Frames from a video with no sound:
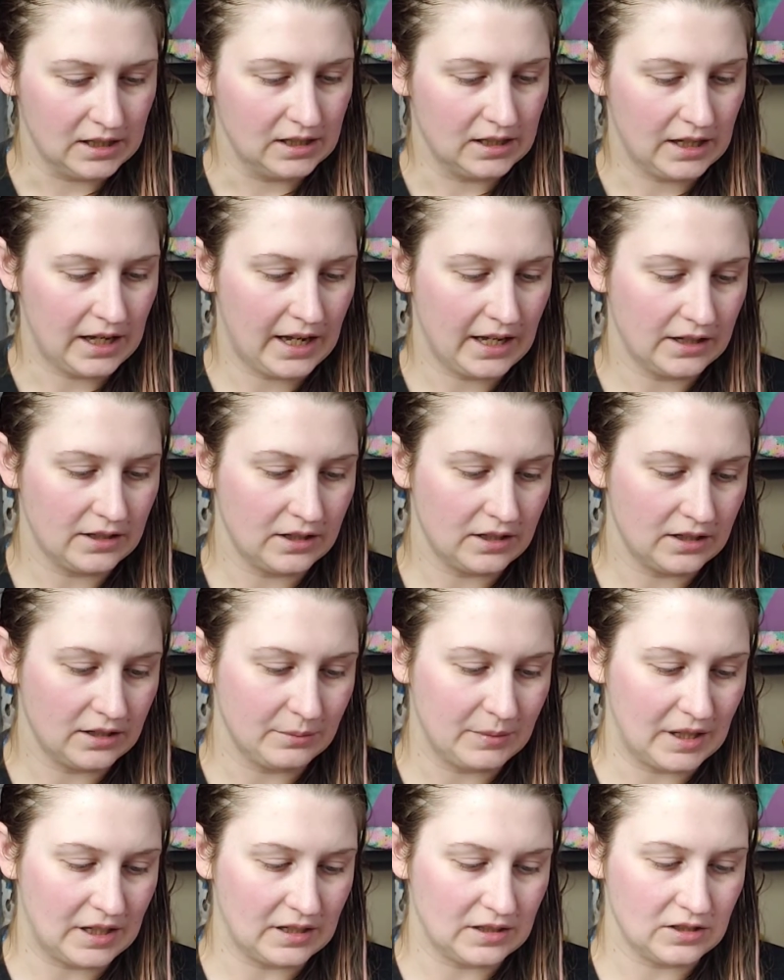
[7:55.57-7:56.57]
and I
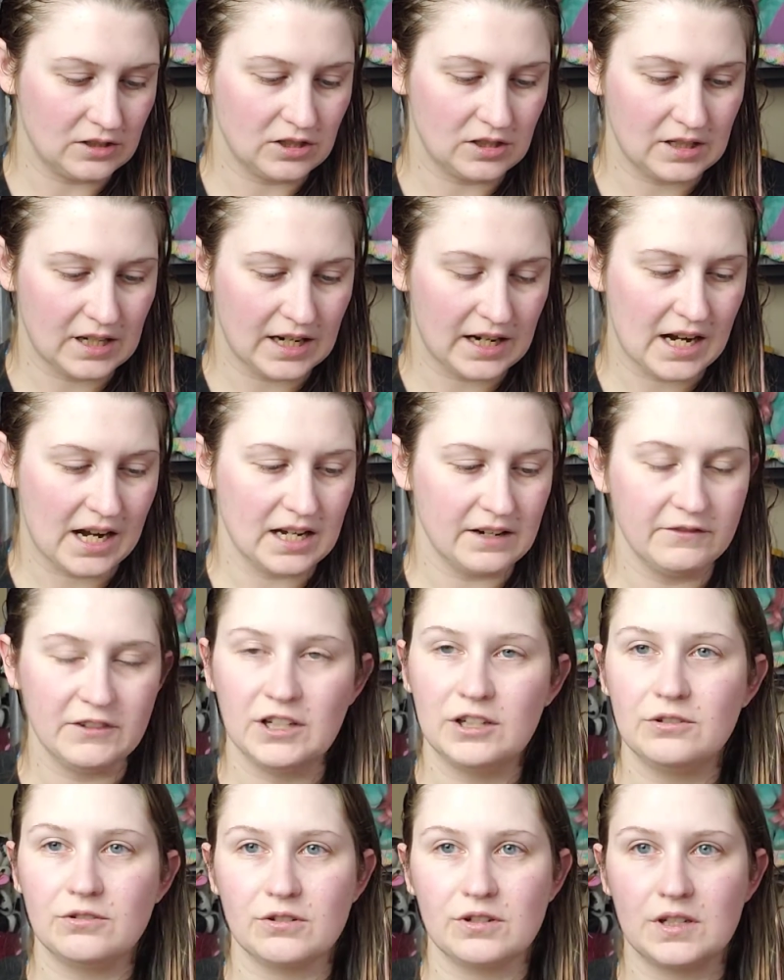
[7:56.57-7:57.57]
mean, she's got kind of an
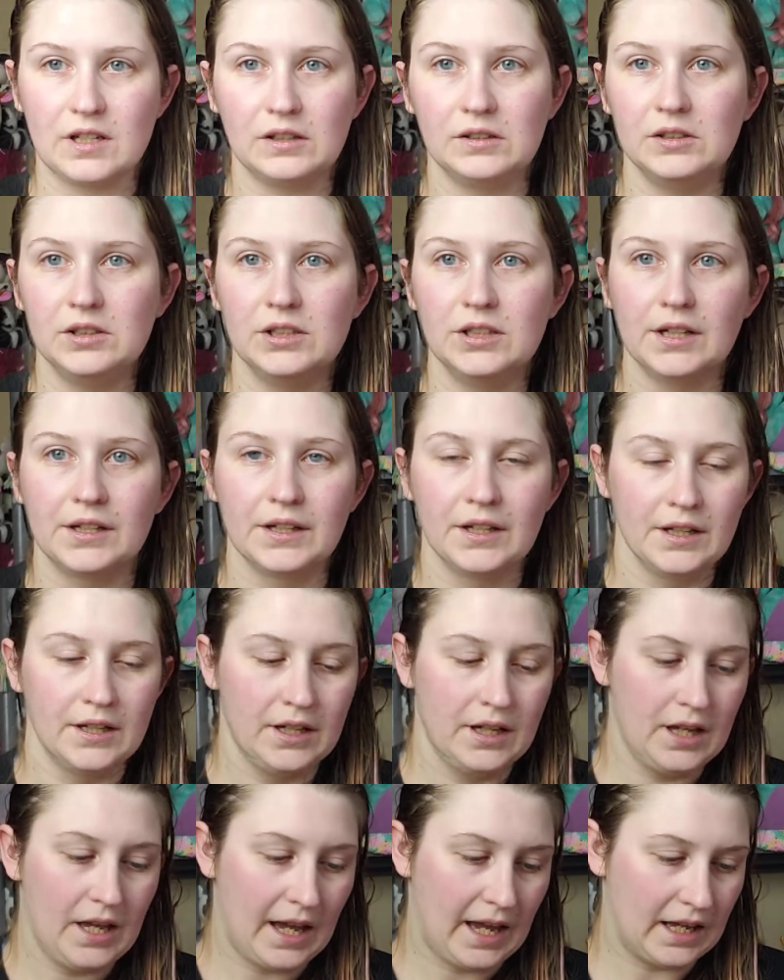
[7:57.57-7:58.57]
interesting look,
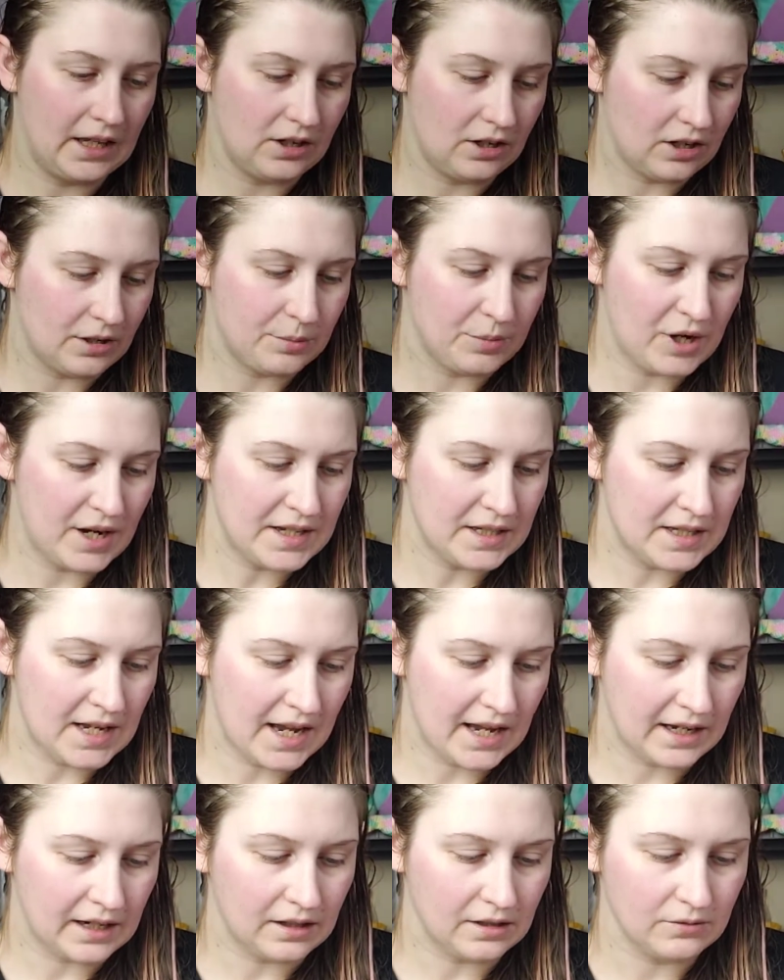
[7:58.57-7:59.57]
and her price
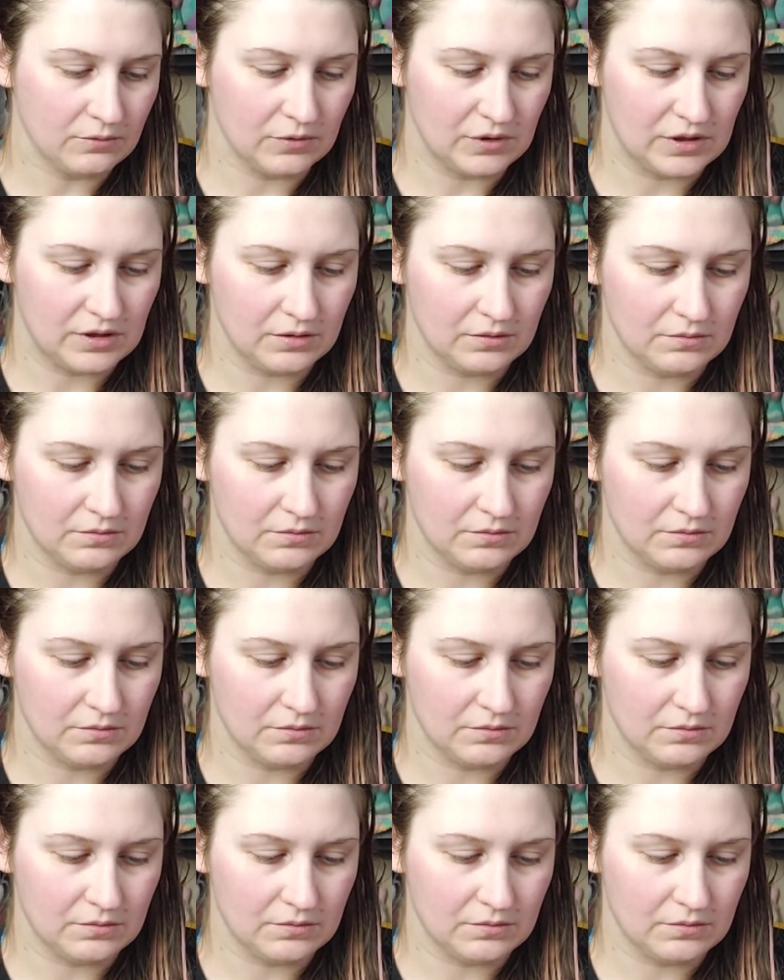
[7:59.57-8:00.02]
tag was